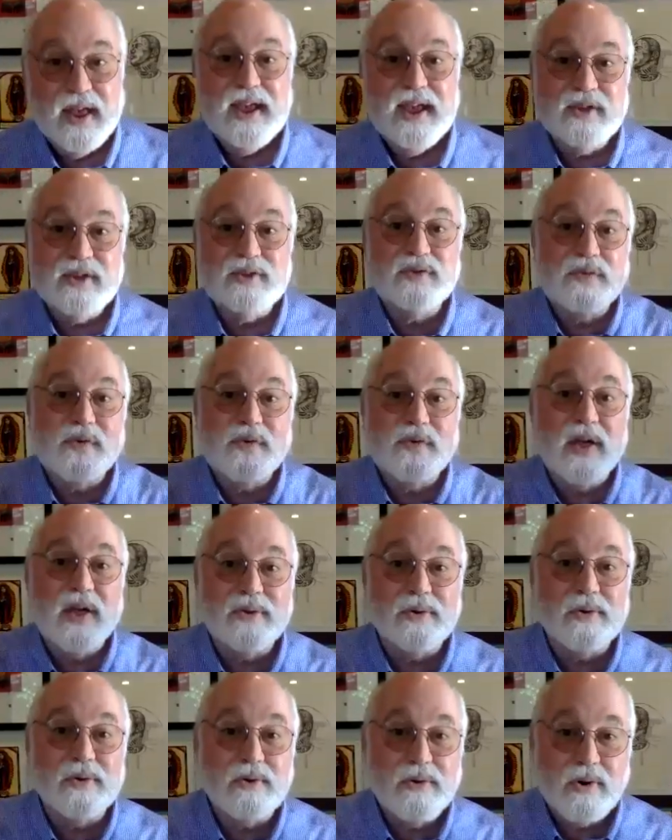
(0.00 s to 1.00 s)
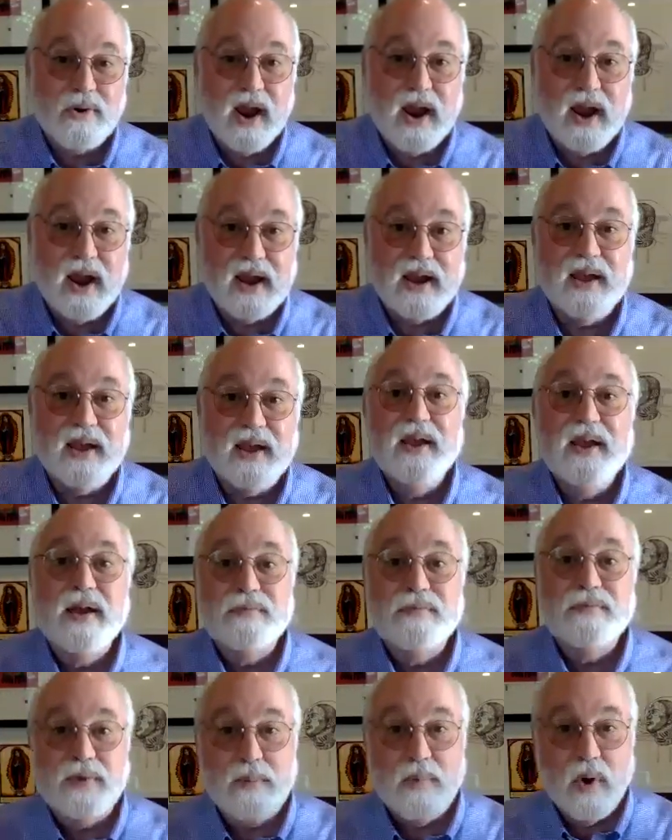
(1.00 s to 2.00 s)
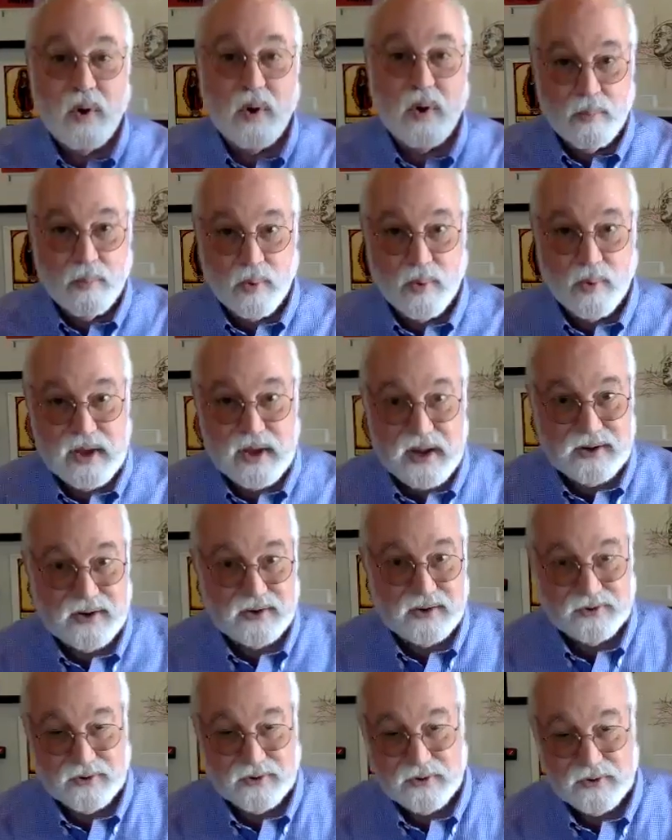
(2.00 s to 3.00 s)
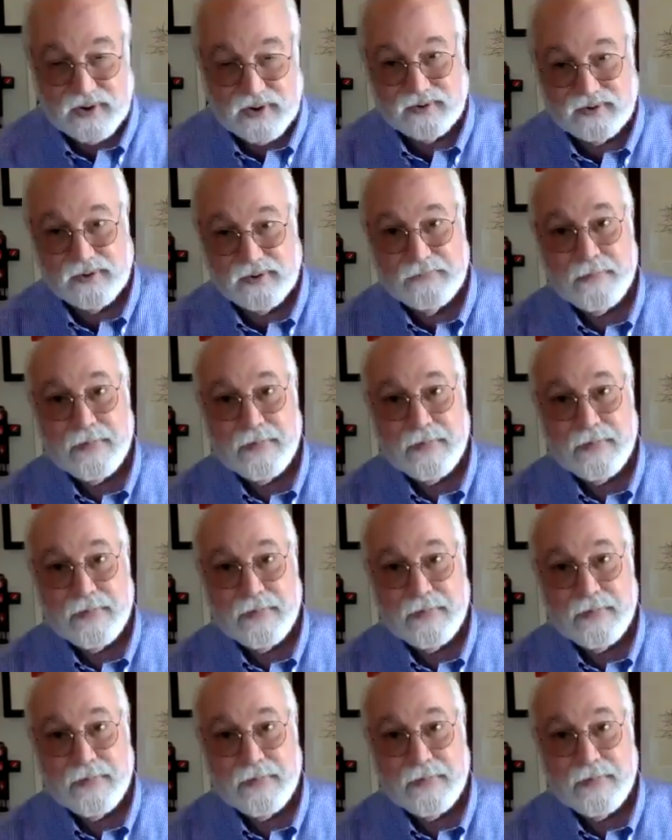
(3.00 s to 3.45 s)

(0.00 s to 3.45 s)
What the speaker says: it's Father Greg from Homeboy Industries.